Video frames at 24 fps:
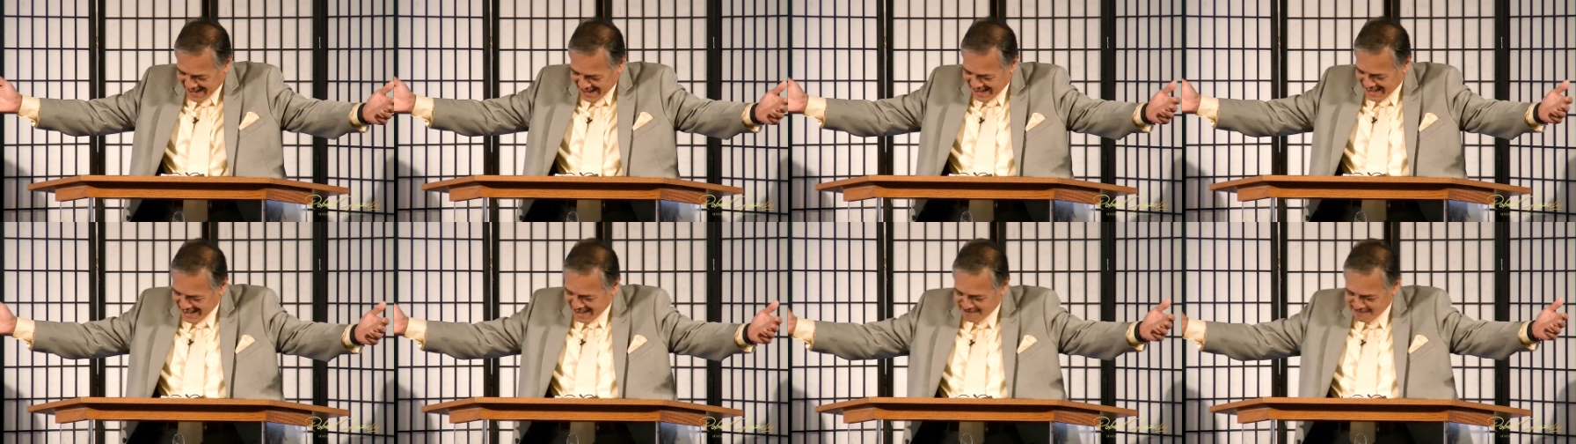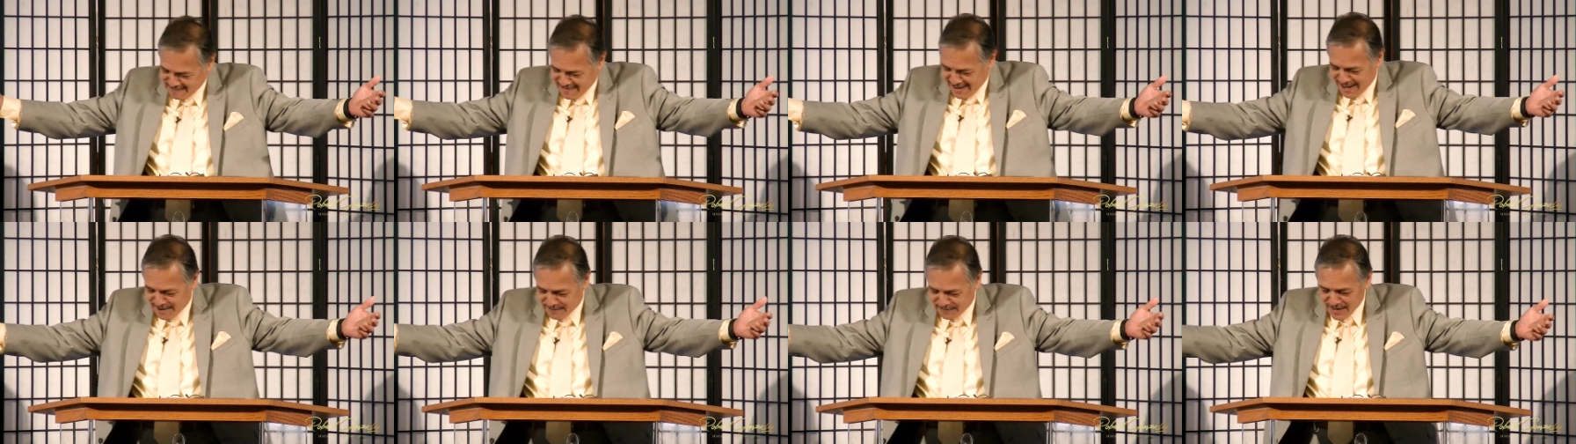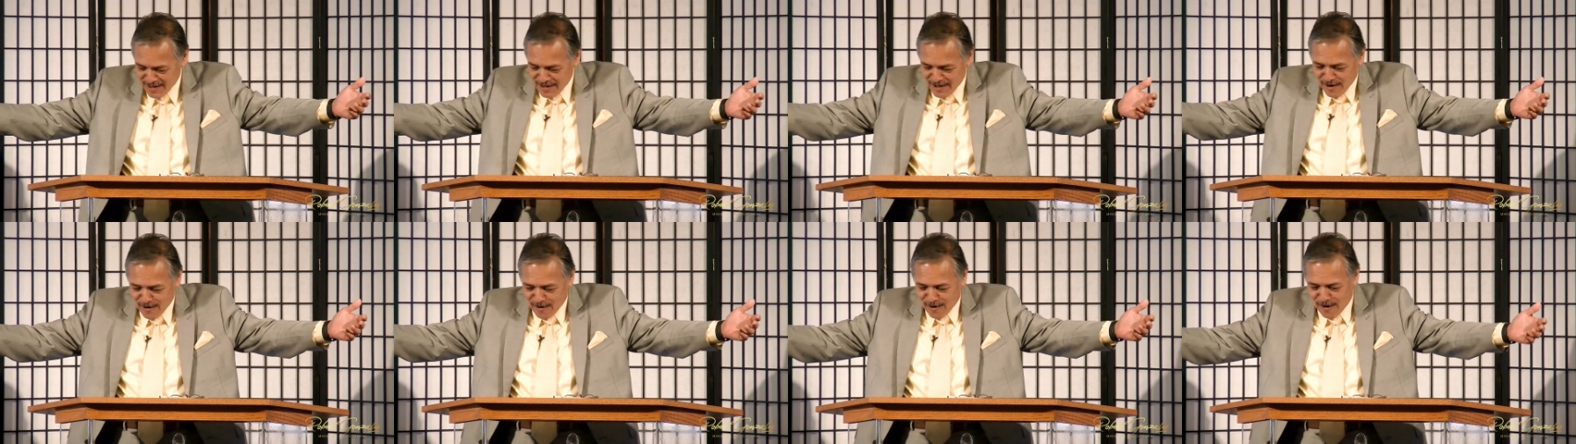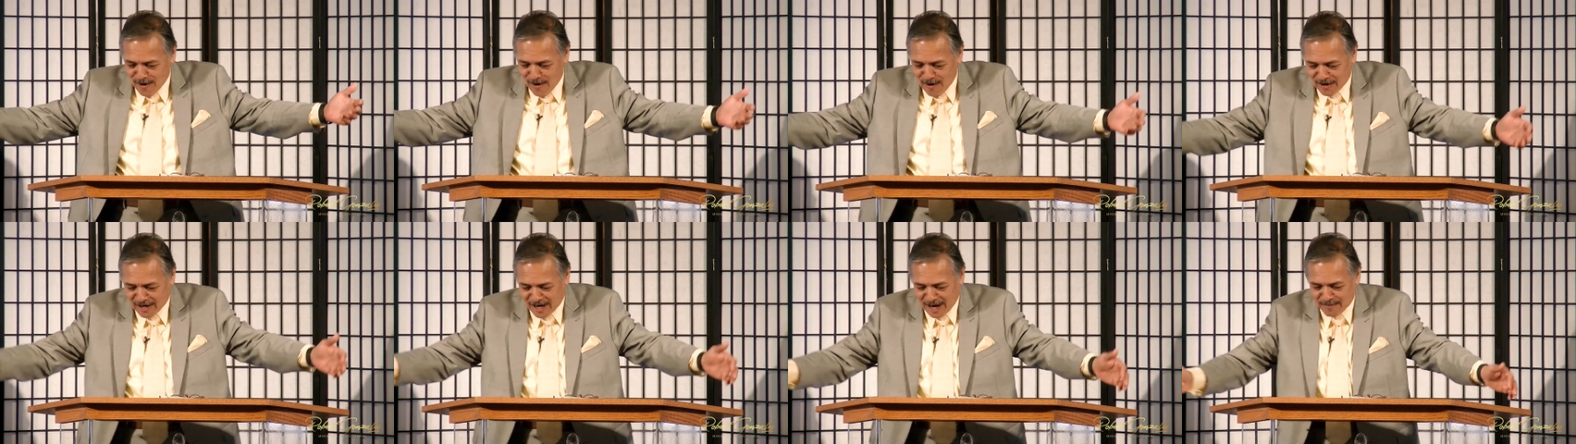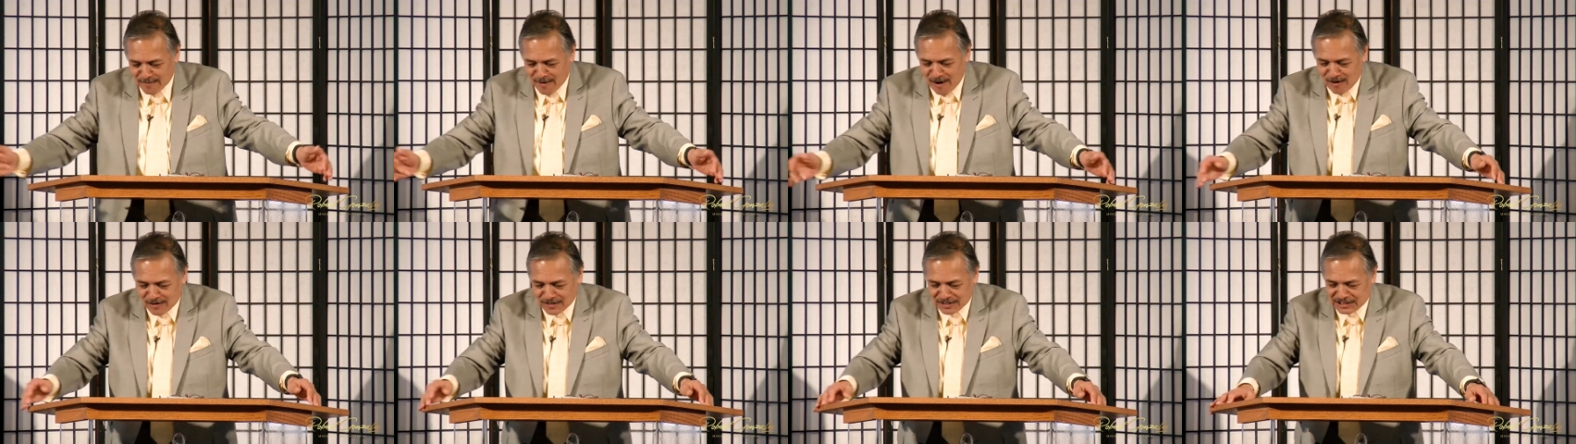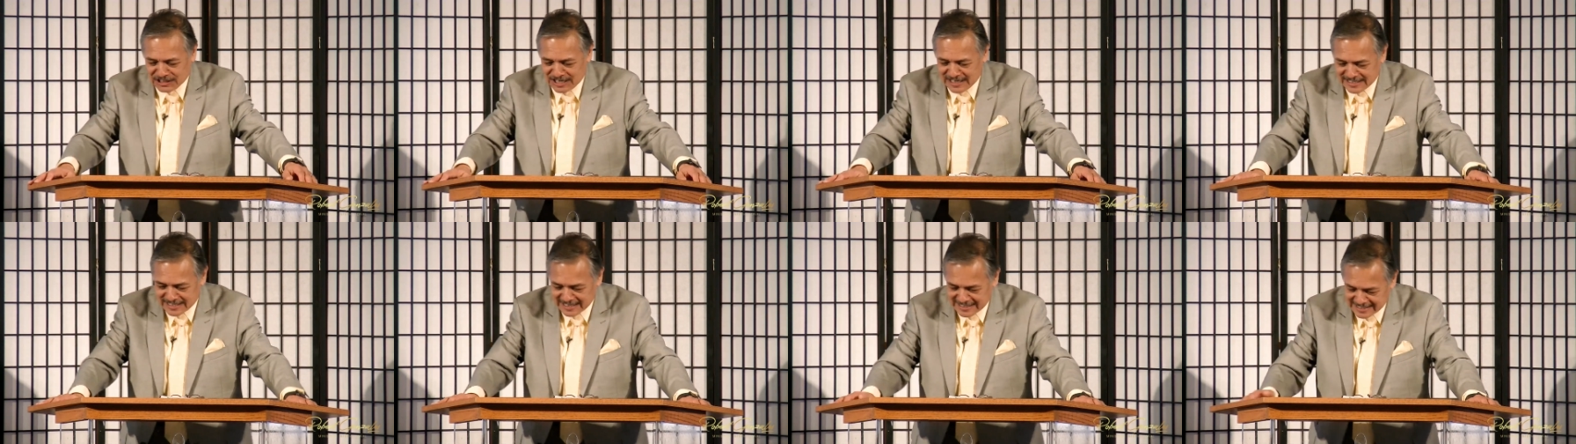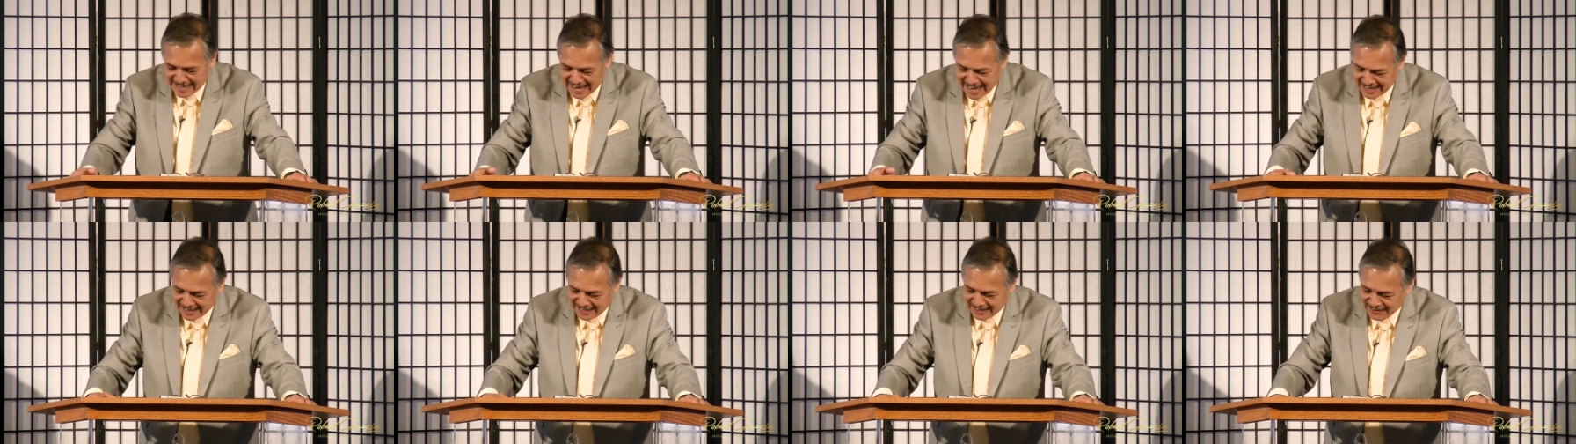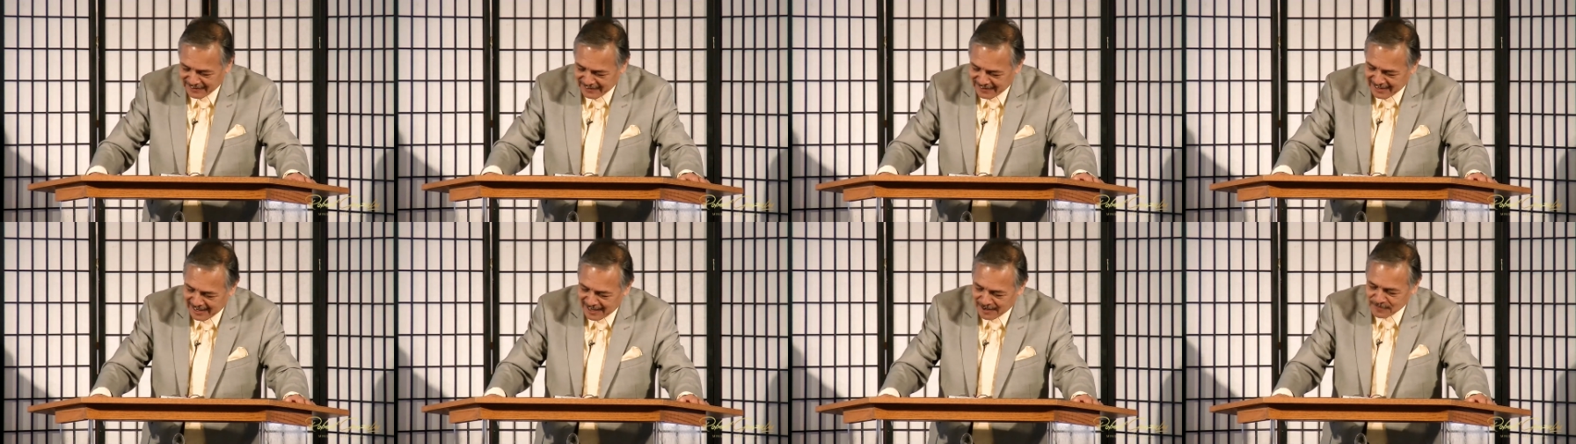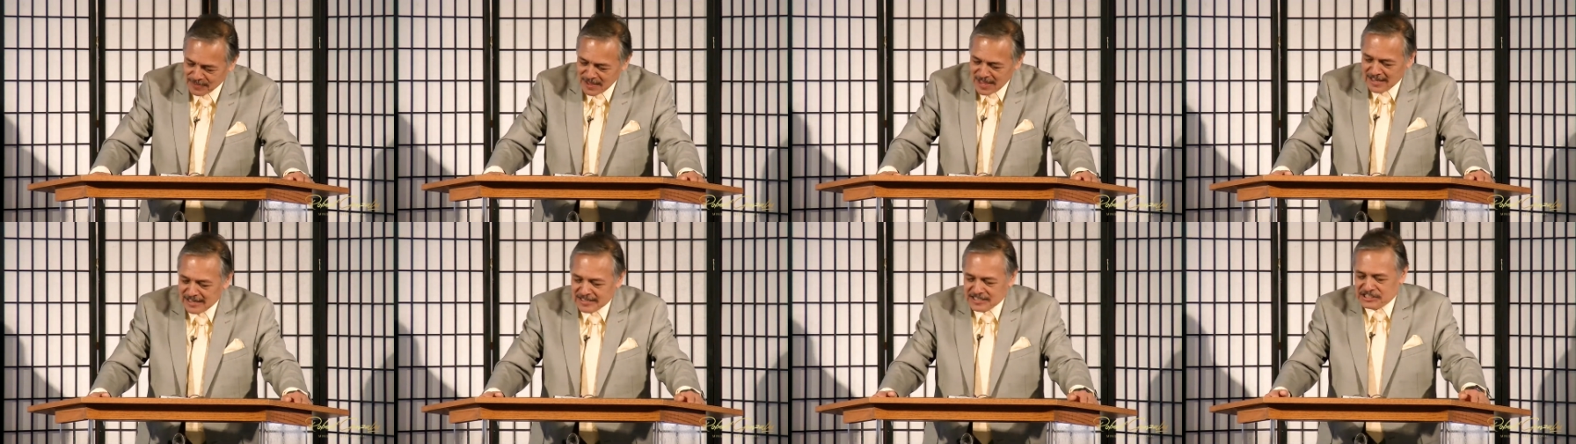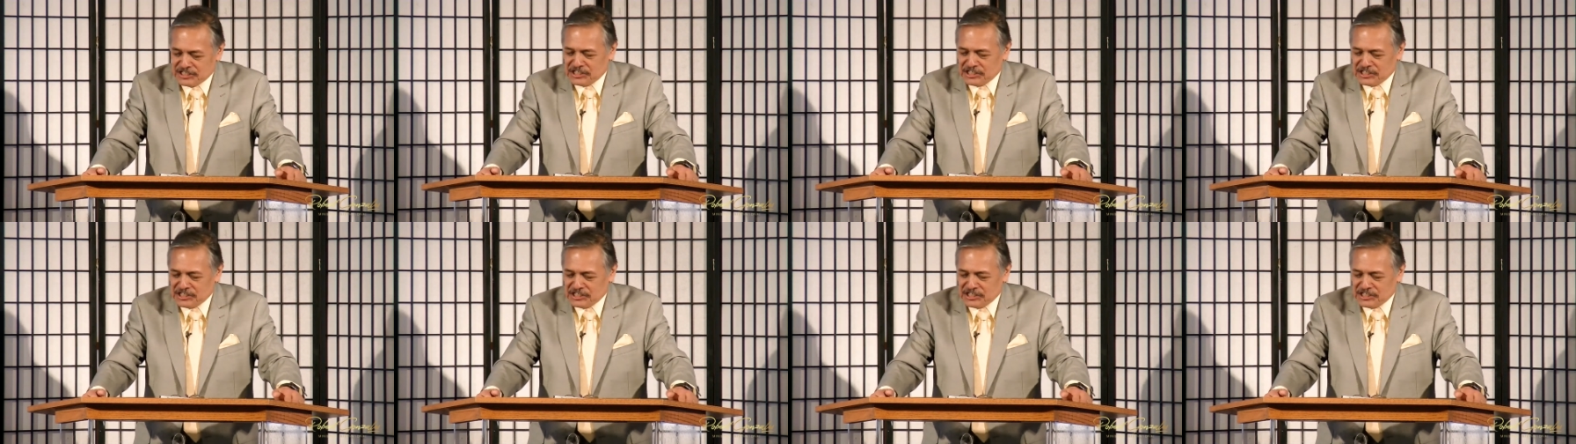Amen. Oh, come on, Jesus. Hallelujah.